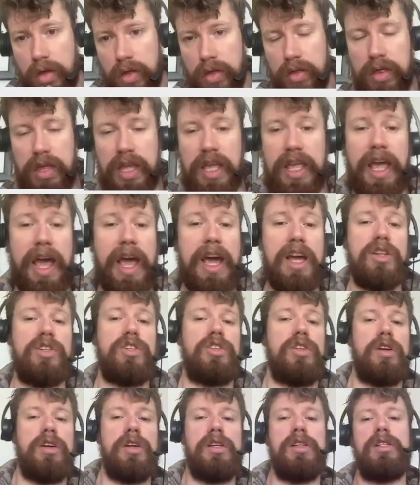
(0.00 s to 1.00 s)
The cache
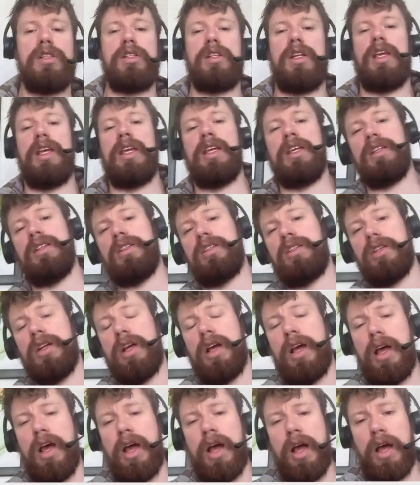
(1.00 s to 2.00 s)
size is
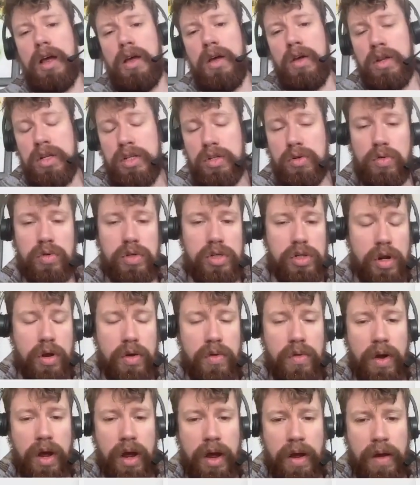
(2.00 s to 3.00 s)

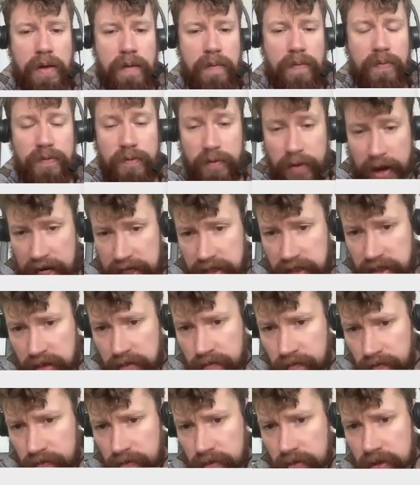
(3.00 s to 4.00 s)
also a
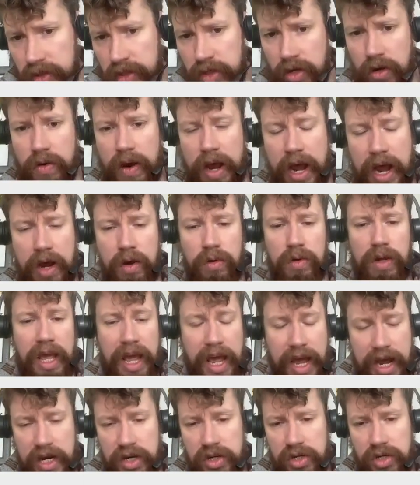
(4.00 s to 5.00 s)
factor. So how
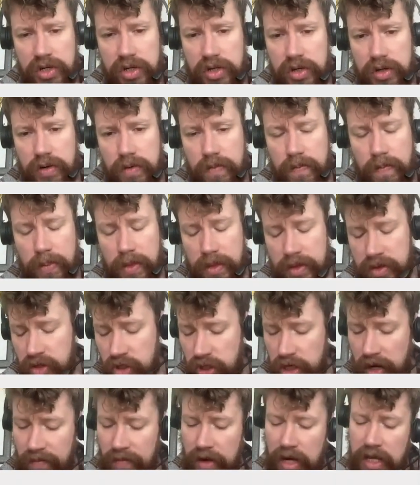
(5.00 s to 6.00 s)
cache,
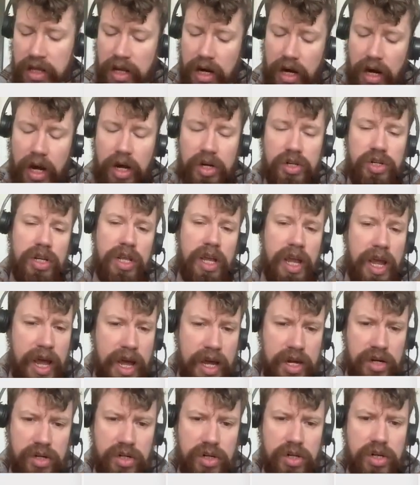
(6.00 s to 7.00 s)
generally the larger the
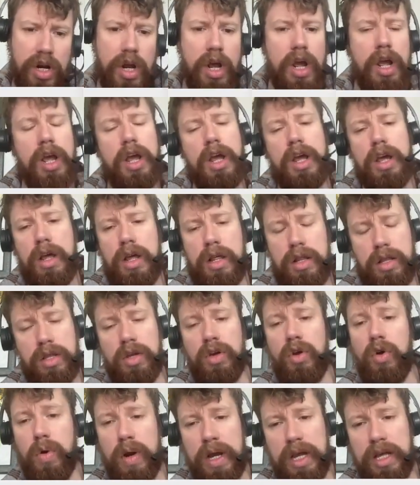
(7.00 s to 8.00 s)
cache,
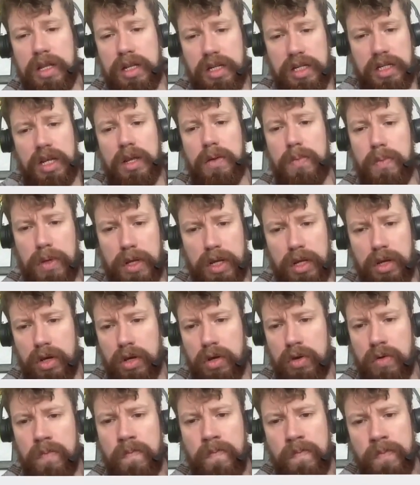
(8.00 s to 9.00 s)
the quicker the
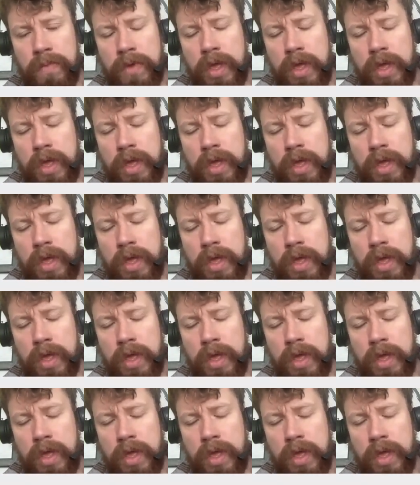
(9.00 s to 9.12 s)
CPU.